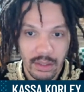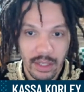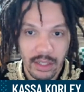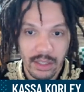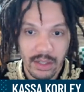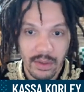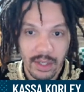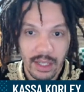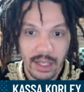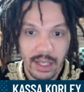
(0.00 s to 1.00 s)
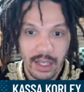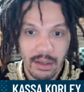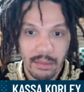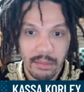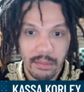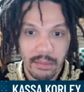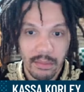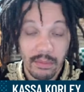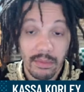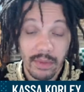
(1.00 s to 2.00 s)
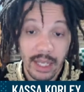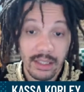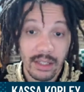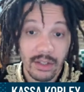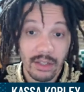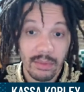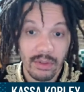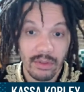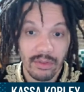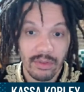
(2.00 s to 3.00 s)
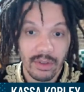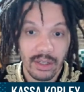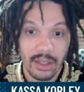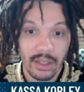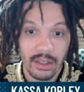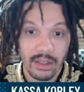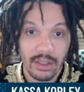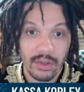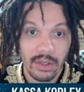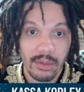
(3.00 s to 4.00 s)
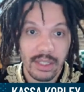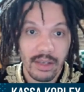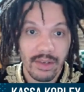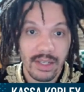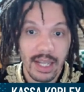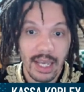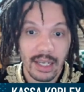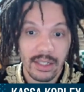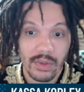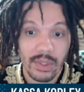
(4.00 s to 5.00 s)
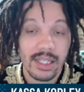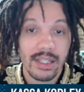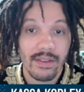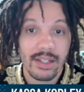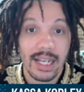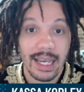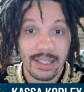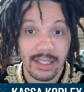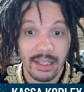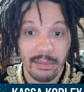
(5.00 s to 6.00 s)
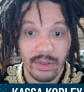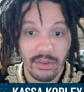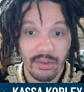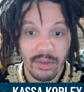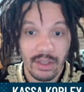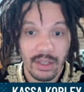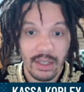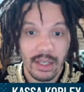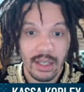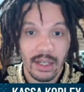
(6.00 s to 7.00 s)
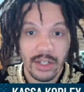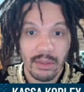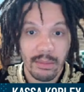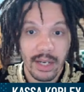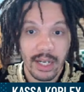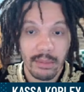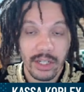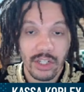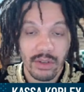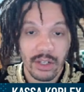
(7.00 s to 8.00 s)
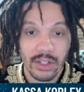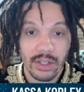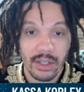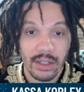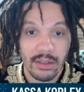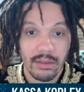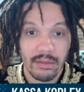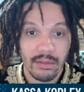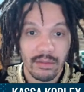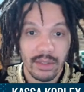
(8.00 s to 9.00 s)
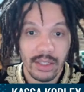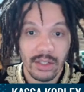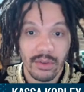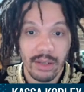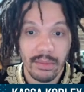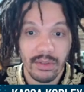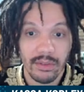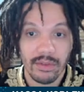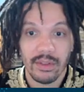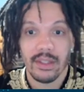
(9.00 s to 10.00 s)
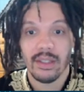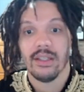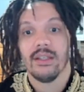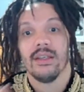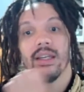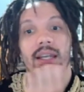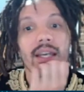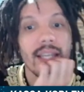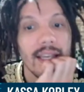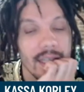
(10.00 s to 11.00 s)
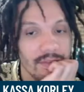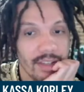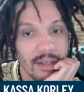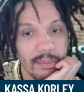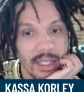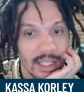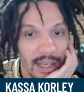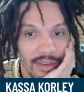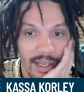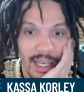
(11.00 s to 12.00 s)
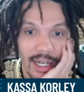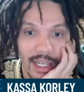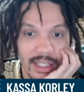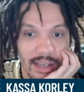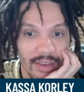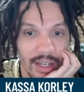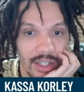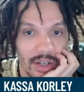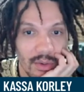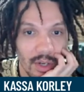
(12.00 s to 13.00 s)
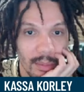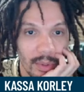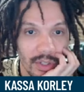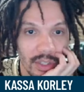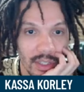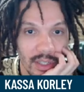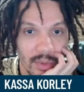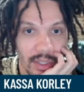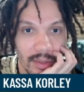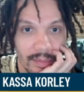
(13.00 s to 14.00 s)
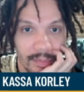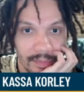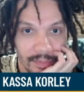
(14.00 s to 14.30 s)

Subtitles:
All right, so that's a good move. Queen b7 is queen c7 is an excellent move, undermining my structure. That's a great move. And I can't defend b7 and a7. I don't want to push this one.